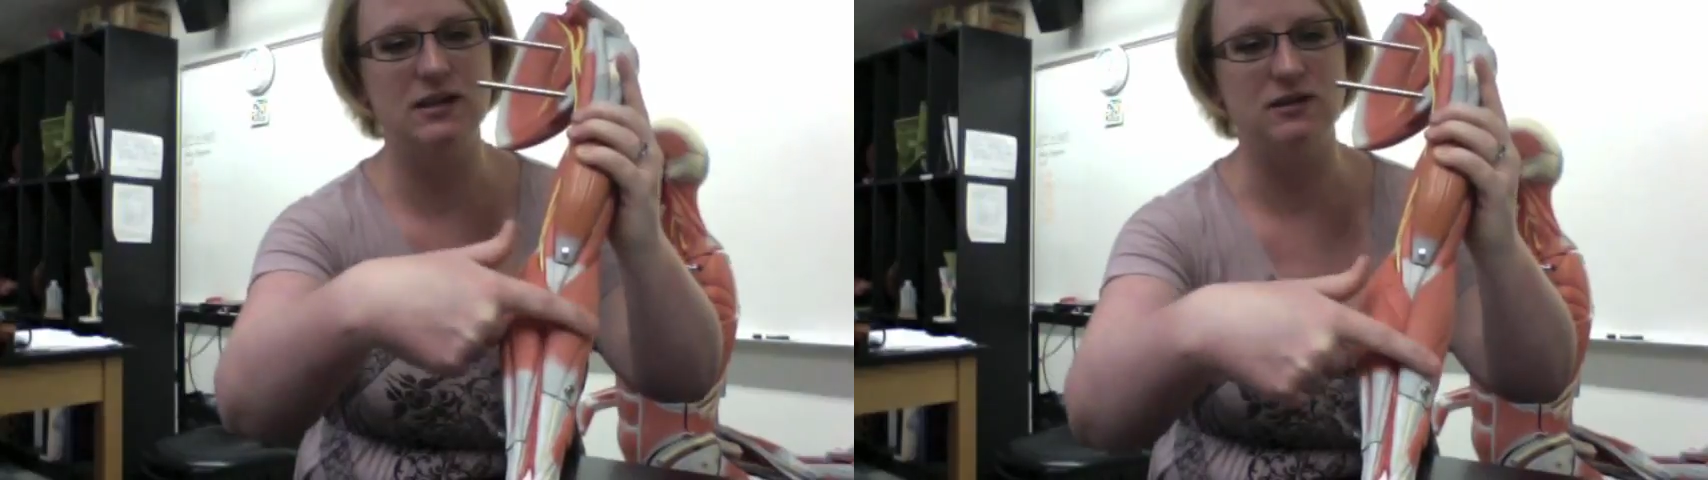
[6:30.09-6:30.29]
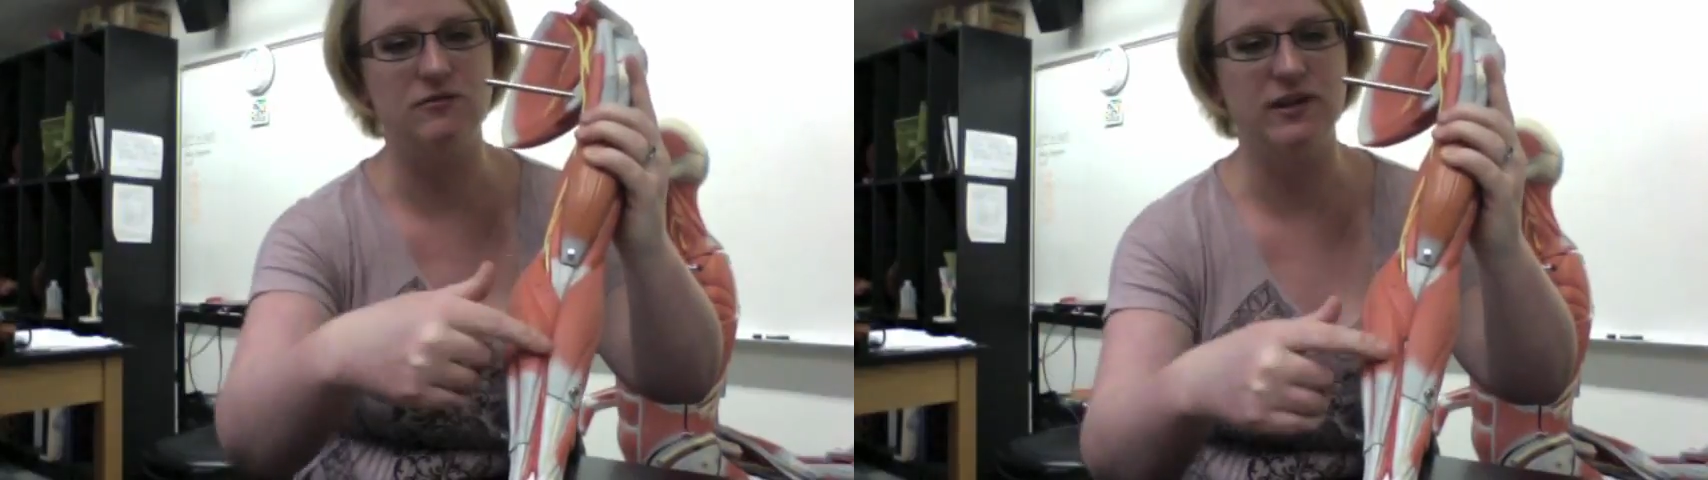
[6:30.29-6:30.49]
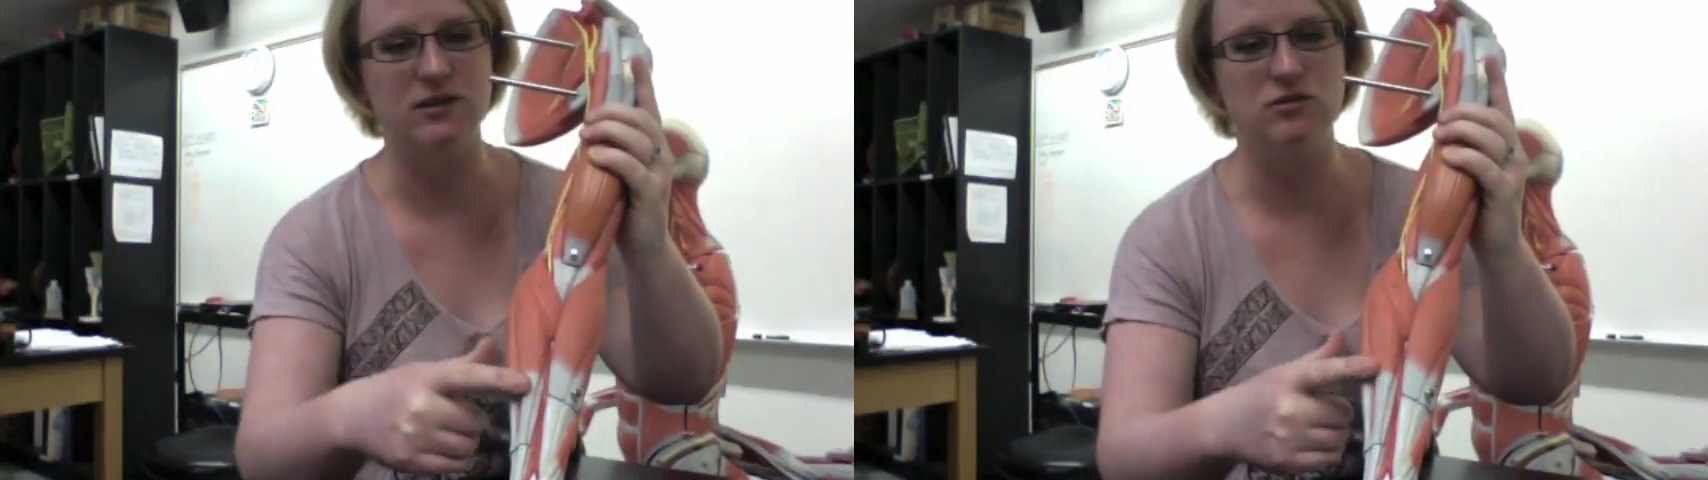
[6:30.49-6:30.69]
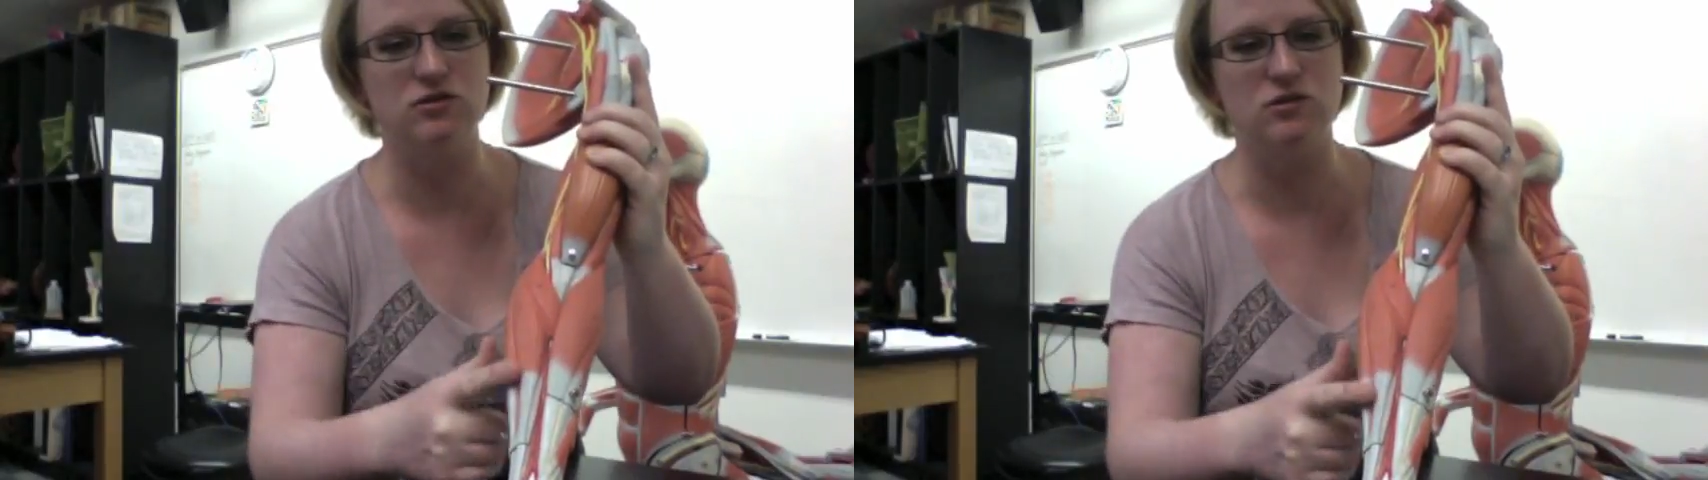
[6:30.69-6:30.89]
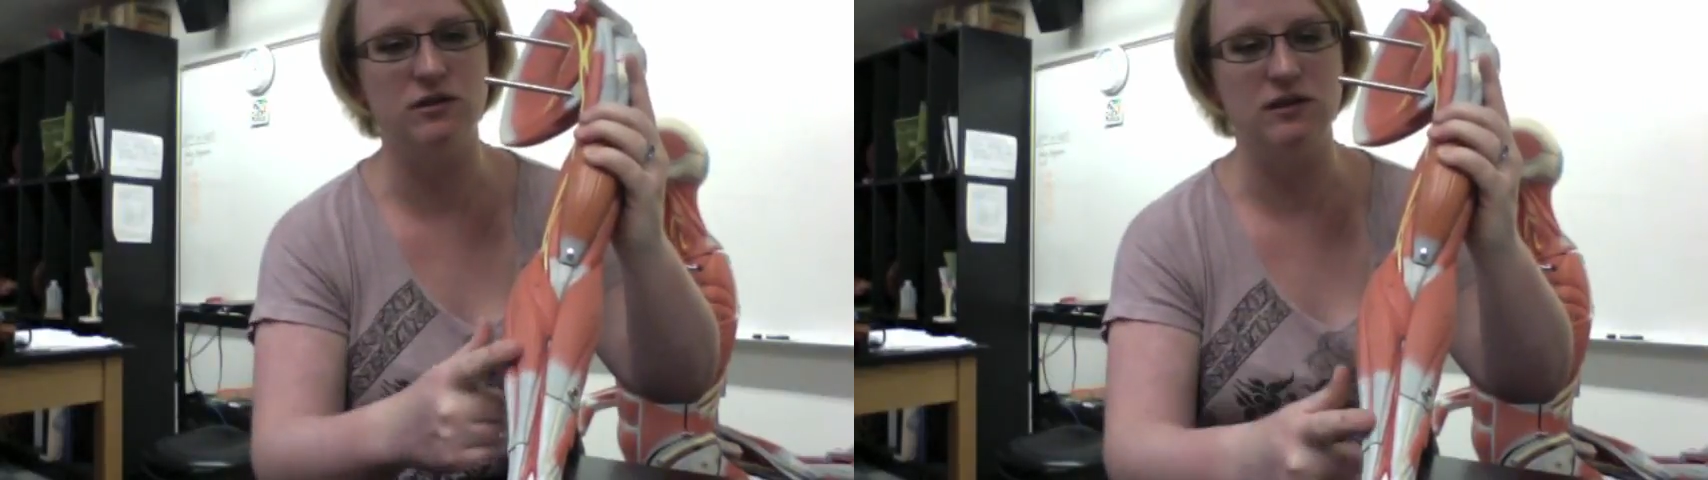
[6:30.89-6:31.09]
and the
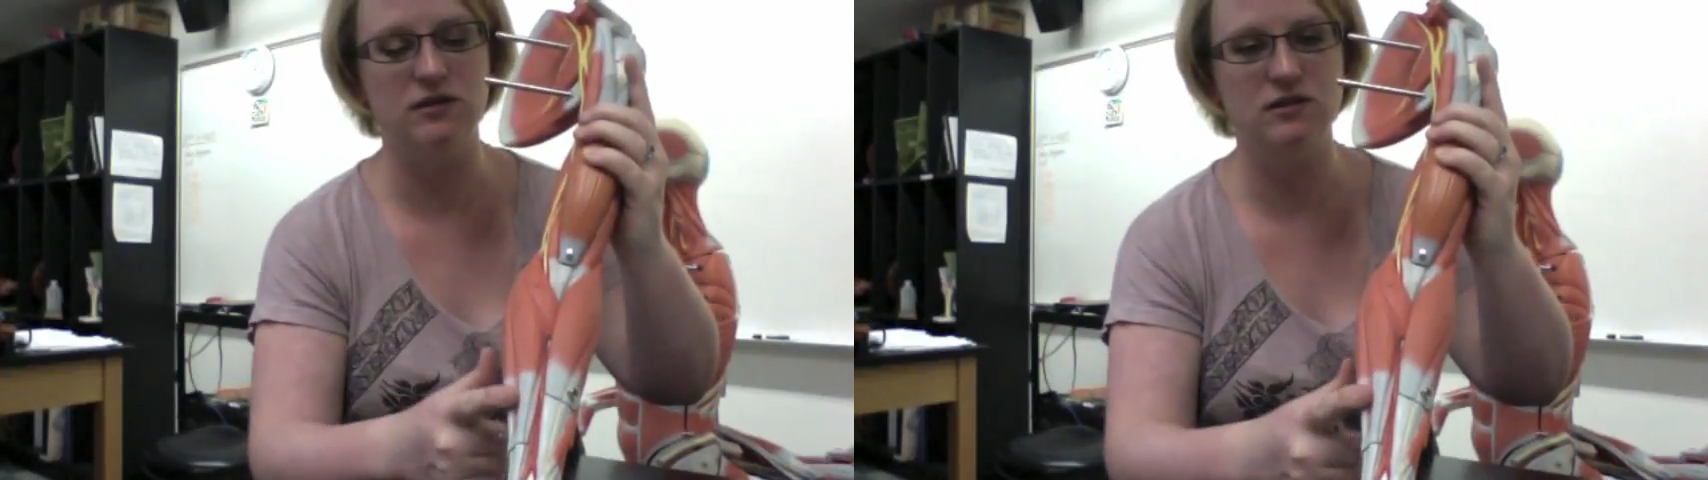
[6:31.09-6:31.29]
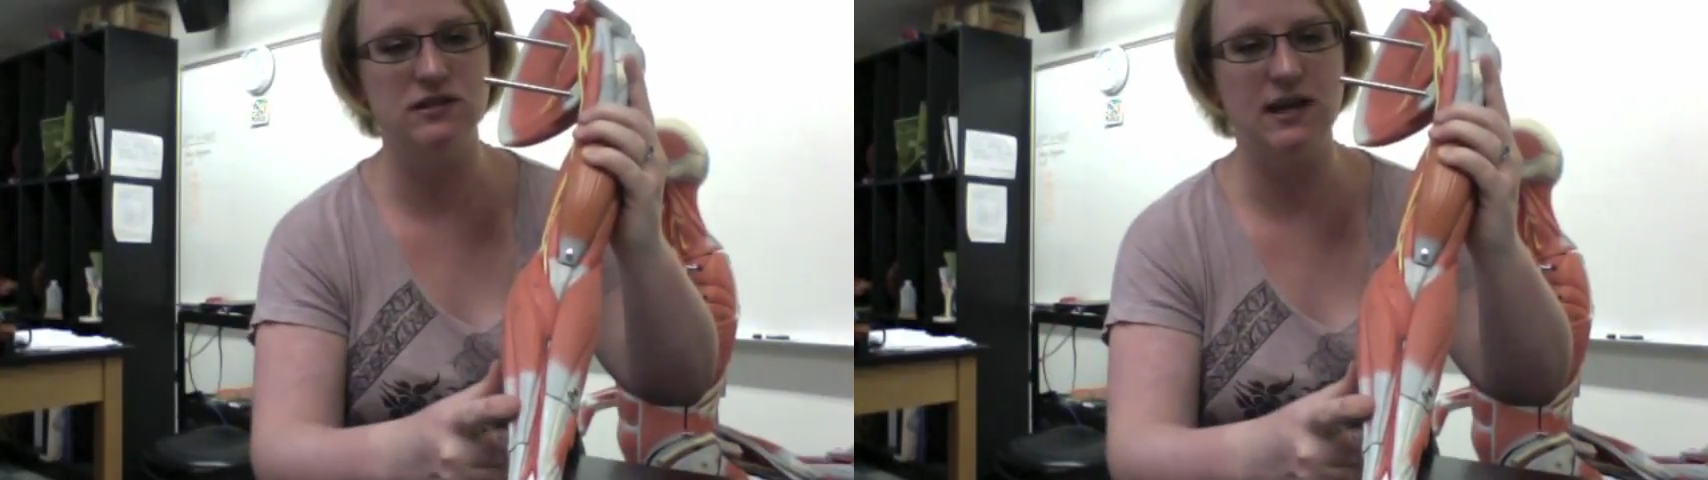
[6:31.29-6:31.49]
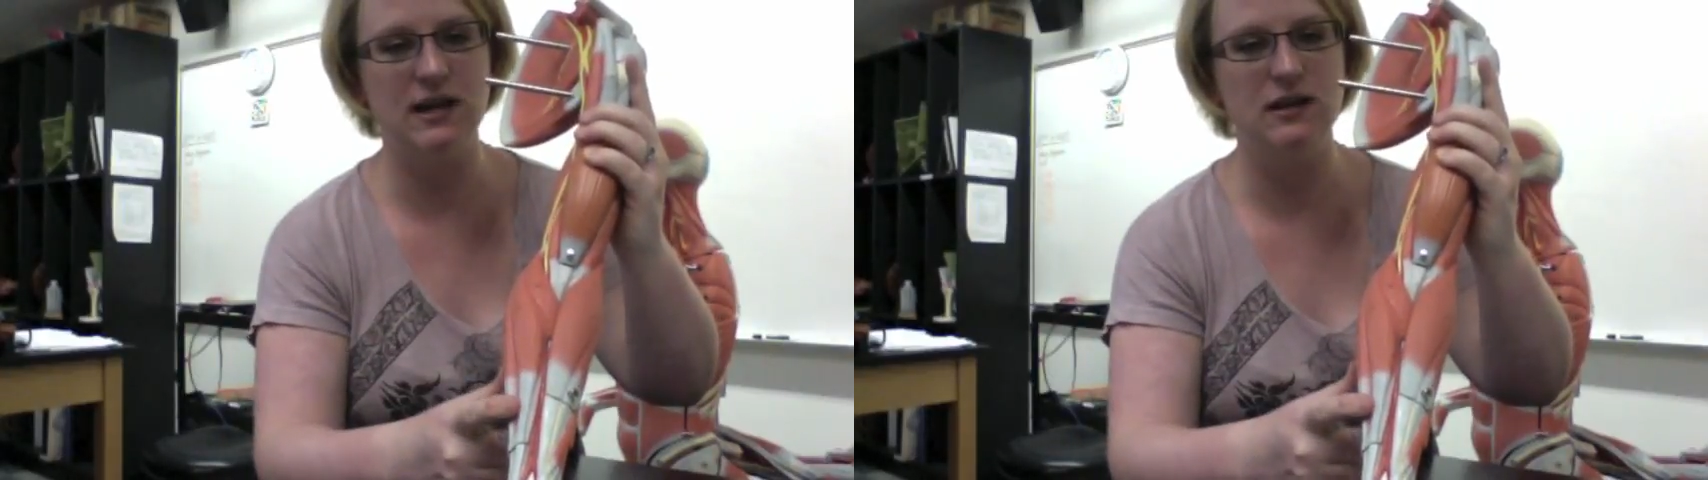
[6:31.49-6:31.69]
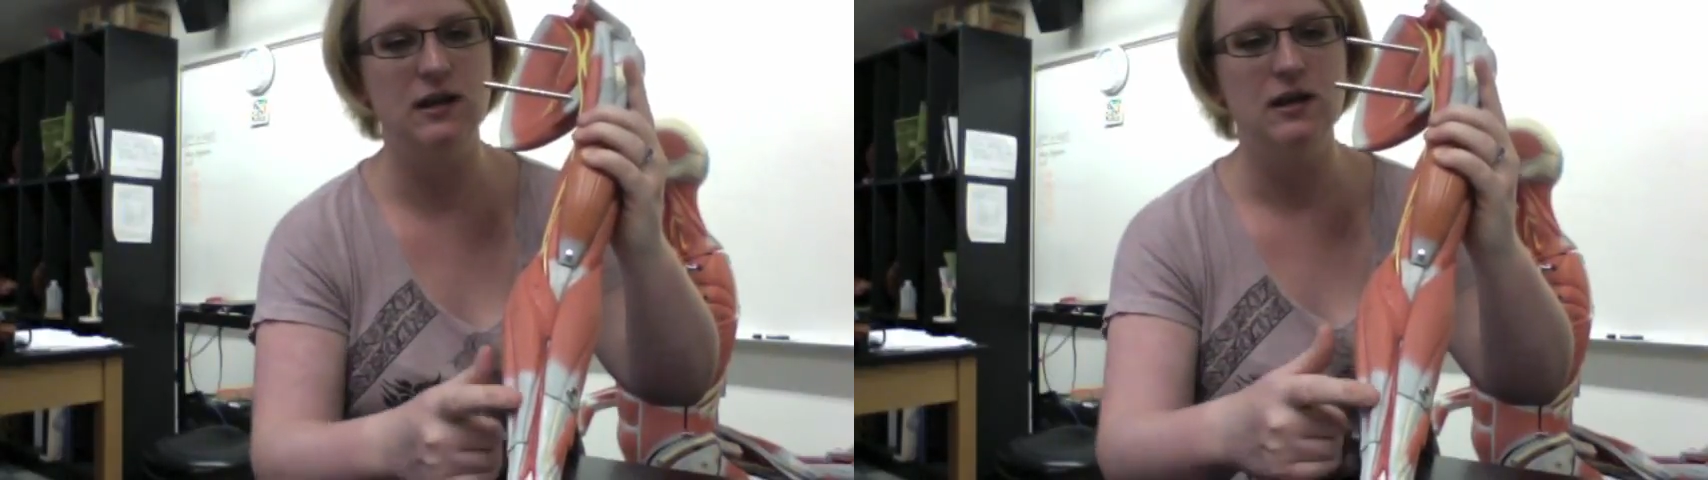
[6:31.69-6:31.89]
flexors are on the other side.